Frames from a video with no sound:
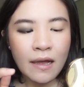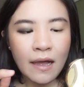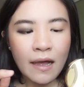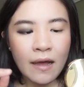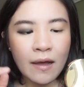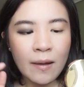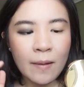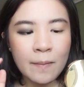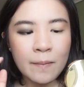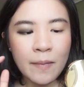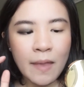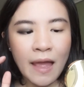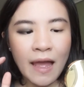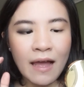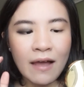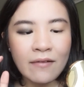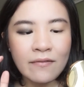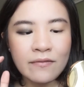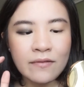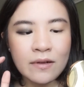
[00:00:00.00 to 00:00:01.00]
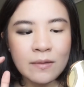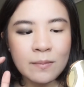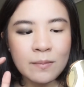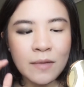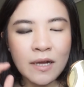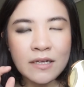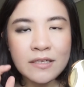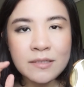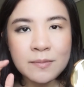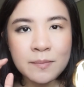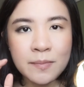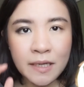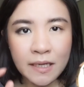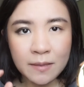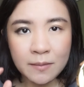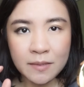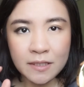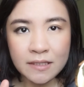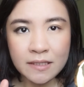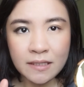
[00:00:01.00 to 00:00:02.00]
have much
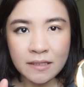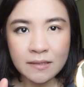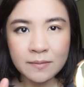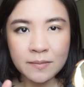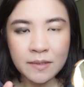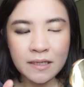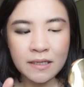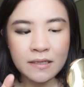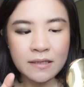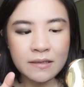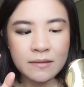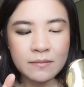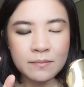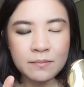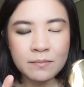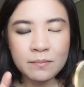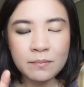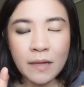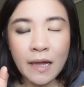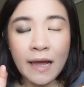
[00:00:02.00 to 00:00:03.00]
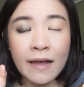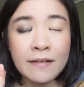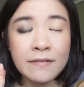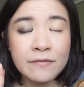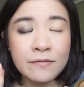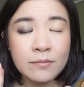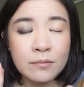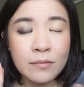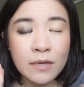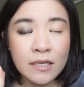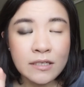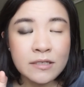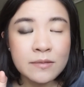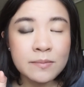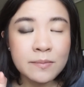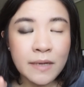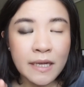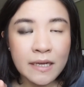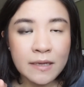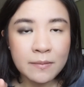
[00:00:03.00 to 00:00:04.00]
pigmented because have
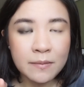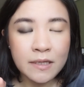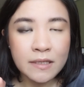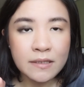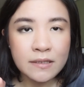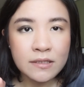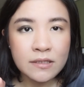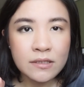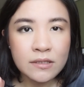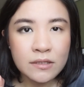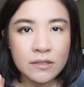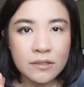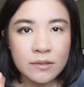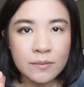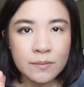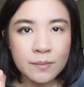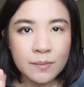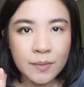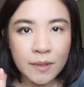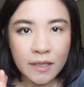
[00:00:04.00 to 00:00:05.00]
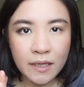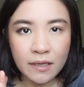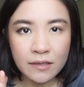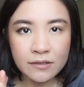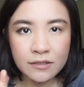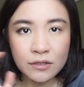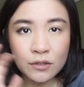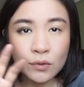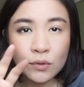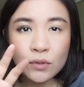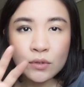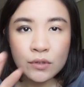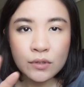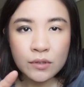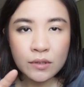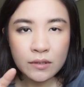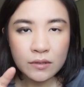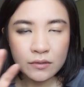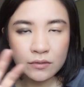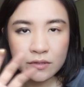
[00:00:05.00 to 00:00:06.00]
much pigment because you
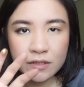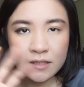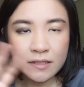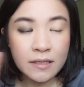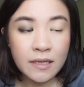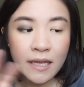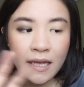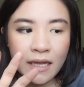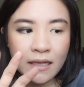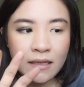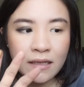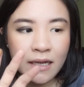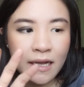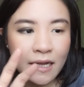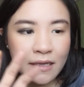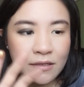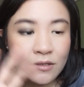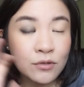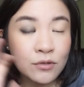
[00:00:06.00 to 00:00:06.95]
just can't get